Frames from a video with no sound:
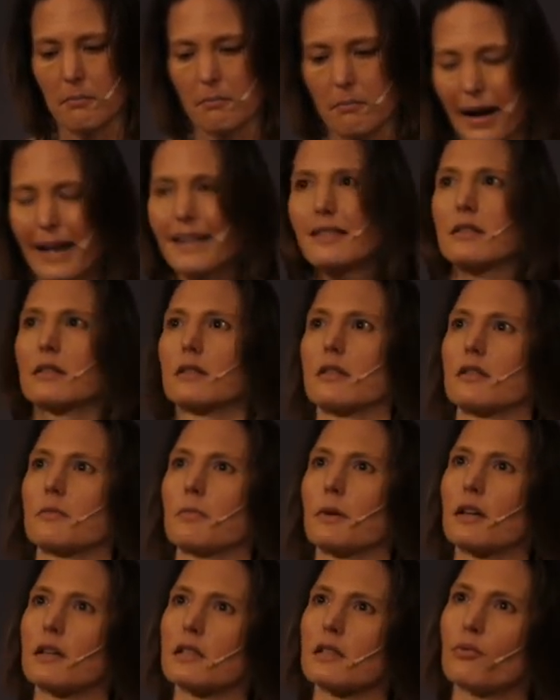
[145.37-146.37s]
matters,
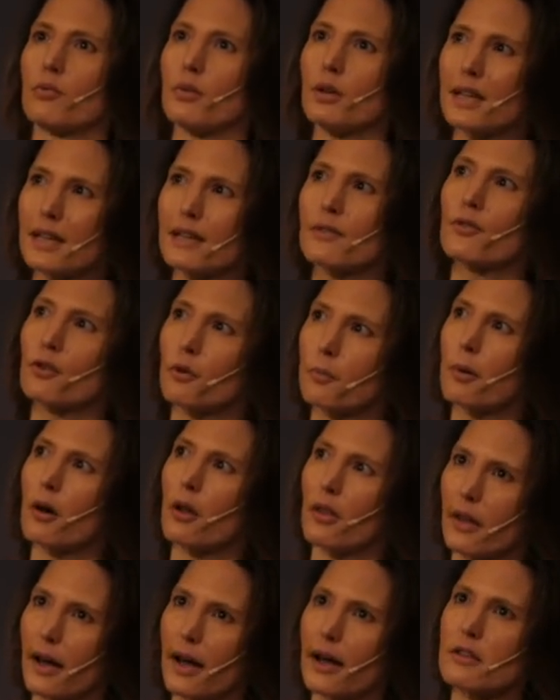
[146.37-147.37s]
because if we give up
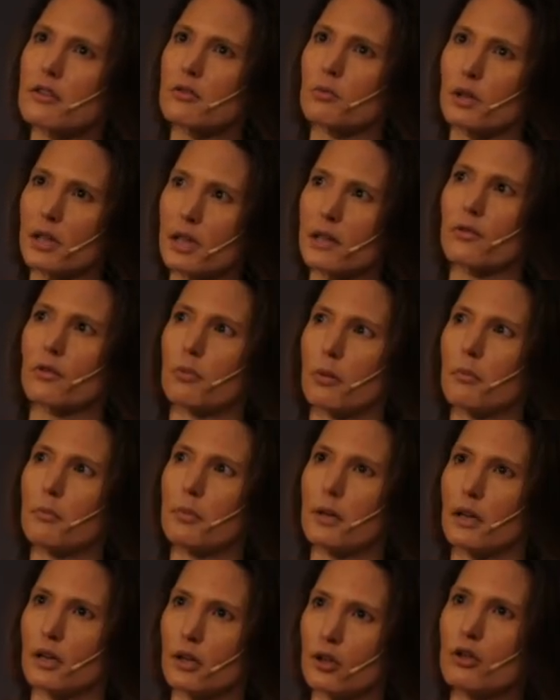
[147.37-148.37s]
on that, we give up on
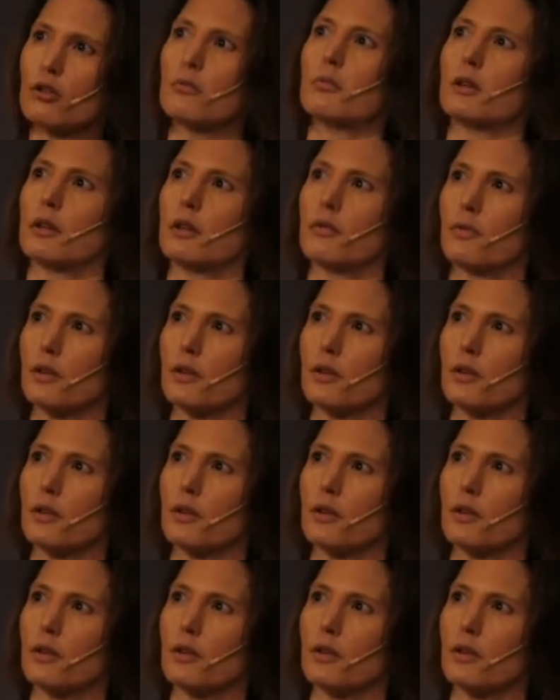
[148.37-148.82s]
being human.